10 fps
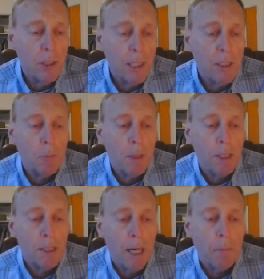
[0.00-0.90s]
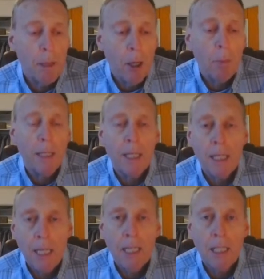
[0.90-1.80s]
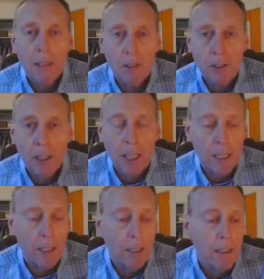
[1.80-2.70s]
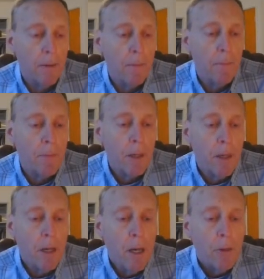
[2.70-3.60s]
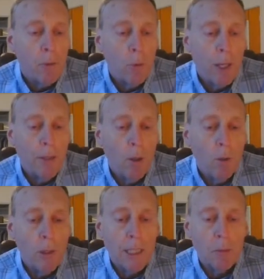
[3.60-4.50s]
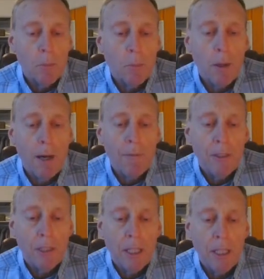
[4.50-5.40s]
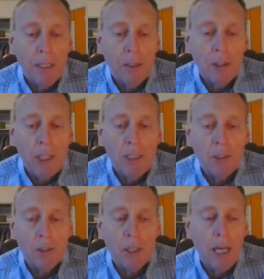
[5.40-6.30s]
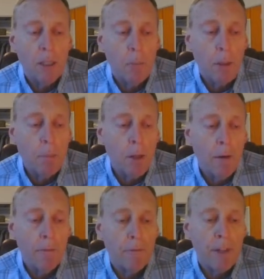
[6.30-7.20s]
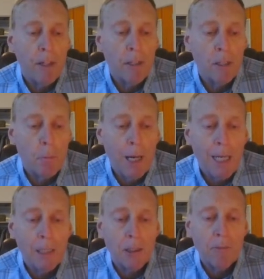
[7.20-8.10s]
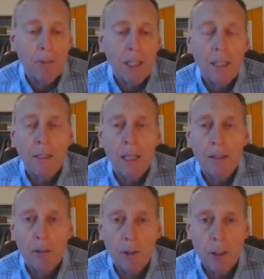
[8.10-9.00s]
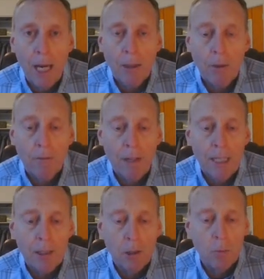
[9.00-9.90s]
need to spend time helping and healing the sick. Throughout the Old Testament prophets and into Jesus' day, the people often fell into the practice of thinking that their sacrifices